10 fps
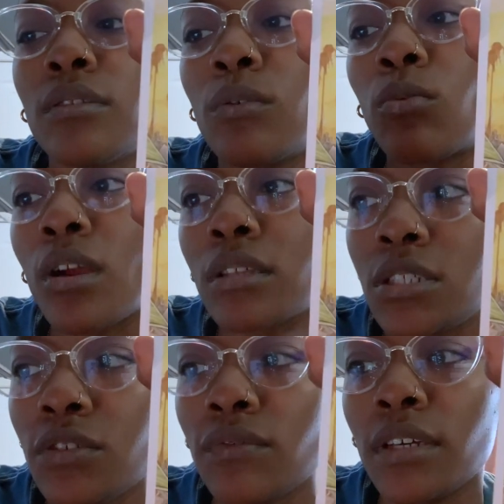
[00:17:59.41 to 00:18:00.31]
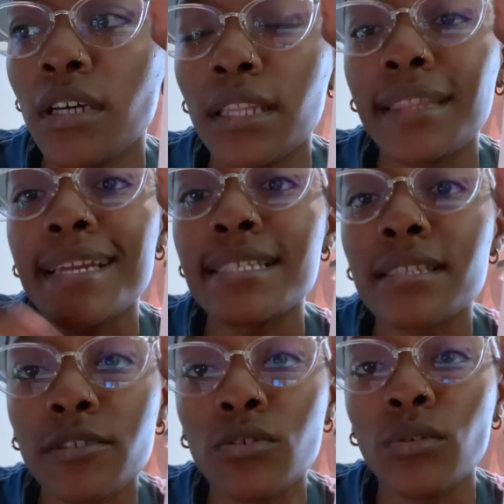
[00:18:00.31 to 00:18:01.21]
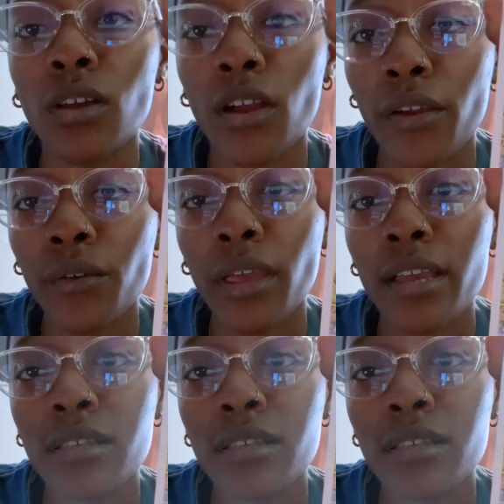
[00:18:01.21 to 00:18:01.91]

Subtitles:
the work that you've done, the things that you've learned, okay?